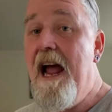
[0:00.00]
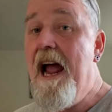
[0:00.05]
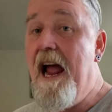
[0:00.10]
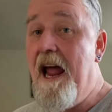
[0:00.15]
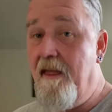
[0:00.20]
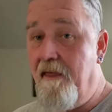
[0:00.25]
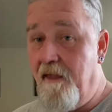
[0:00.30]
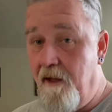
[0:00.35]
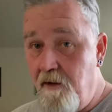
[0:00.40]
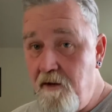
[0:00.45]

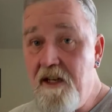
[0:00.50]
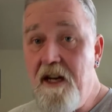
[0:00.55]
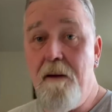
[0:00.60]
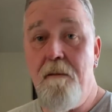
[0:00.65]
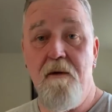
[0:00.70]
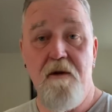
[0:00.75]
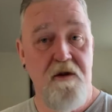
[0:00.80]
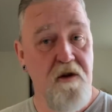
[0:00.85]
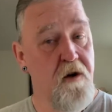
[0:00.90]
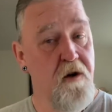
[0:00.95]
And those
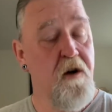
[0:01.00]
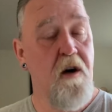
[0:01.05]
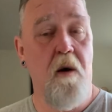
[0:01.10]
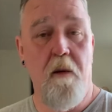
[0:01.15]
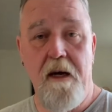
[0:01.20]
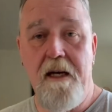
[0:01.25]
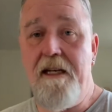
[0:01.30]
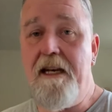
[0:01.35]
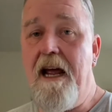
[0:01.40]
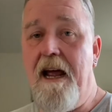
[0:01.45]
numbers are
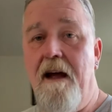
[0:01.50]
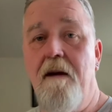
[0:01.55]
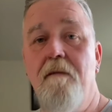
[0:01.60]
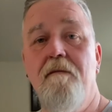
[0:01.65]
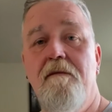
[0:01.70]
going down.